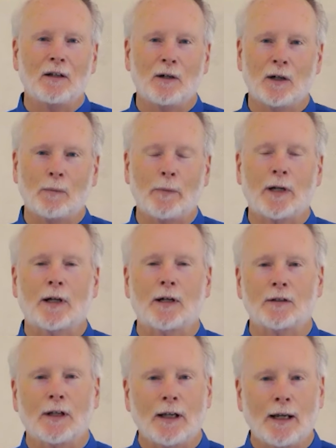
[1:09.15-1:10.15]
Europe
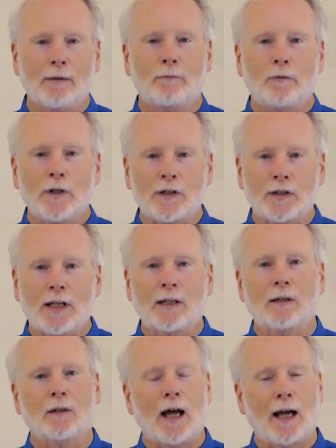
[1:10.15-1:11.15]
because every
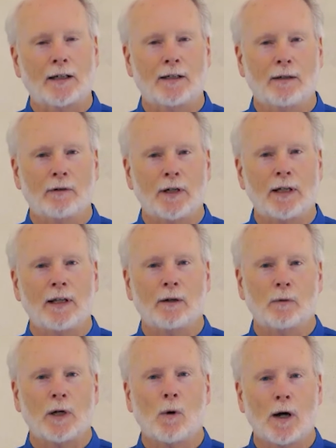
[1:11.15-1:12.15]
single activity
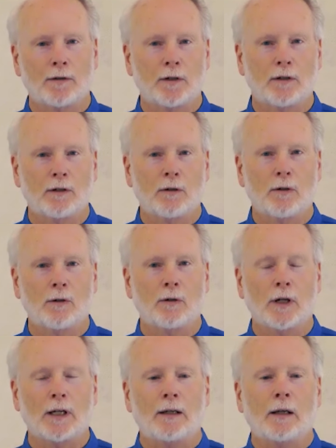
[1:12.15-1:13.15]
that we want to
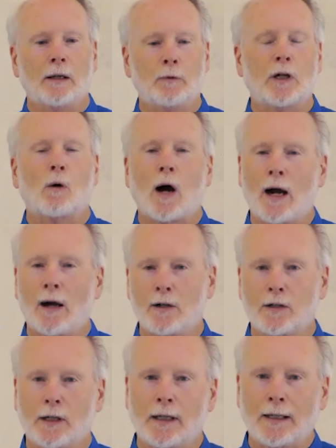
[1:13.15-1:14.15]
do
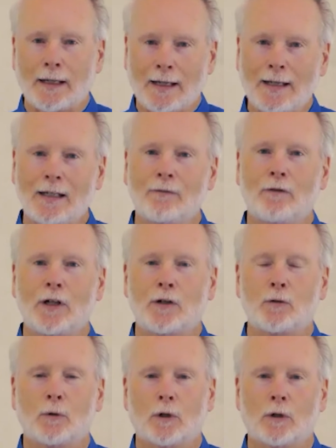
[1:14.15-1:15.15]
requires an
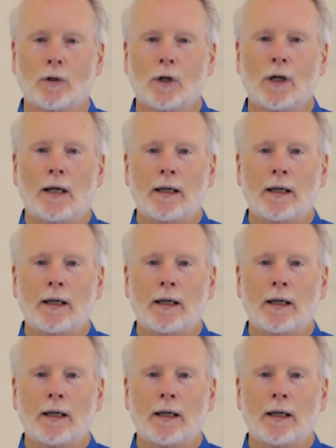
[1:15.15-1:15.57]
individual